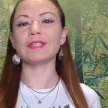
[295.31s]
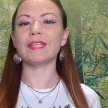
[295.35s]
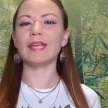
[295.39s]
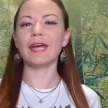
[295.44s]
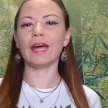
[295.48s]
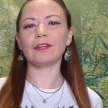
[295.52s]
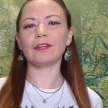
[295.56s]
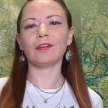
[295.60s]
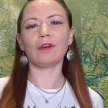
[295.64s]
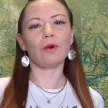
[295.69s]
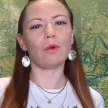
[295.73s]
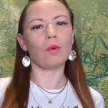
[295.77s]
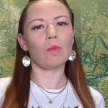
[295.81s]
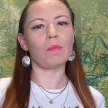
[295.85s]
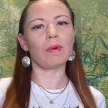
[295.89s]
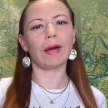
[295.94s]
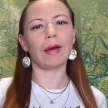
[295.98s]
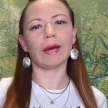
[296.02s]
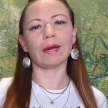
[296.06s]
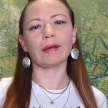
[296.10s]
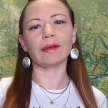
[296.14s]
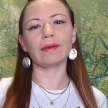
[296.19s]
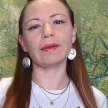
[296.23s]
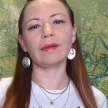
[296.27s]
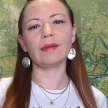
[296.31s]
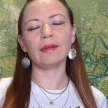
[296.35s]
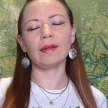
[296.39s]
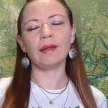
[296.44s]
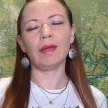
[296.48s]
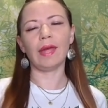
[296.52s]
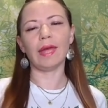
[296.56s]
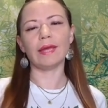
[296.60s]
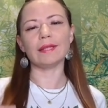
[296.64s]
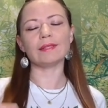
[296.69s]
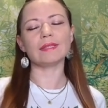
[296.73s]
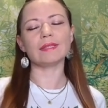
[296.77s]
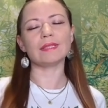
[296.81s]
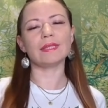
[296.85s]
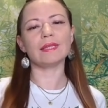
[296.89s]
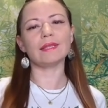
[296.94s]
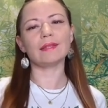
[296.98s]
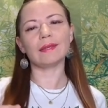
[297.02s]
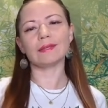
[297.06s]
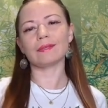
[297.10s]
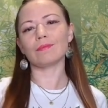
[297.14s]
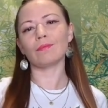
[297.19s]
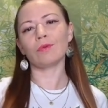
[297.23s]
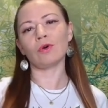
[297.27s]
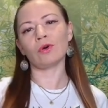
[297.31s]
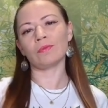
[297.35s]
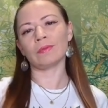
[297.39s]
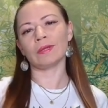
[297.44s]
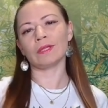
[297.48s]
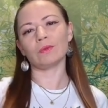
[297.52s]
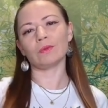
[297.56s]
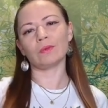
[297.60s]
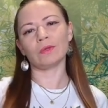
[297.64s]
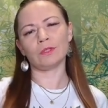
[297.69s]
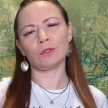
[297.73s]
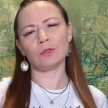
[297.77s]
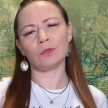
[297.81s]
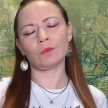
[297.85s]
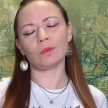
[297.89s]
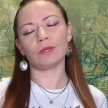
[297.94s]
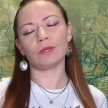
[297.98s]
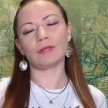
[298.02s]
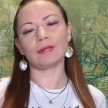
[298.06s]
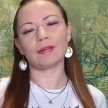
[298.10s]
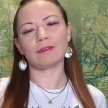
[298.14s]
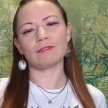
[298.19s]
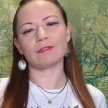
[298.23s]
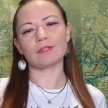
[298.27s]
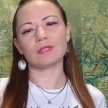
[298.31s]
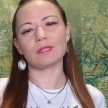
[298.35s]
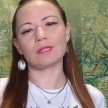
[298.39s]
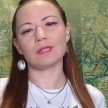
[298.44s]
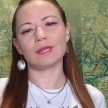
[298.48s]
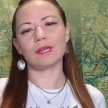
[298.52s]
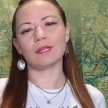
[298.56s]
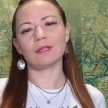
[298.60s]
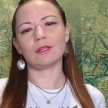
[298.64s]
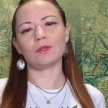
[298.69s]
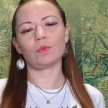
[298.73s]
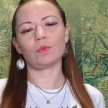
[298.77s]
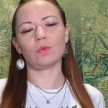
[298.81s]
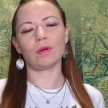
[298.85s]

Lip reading: then go back and see that moment when you were devastated,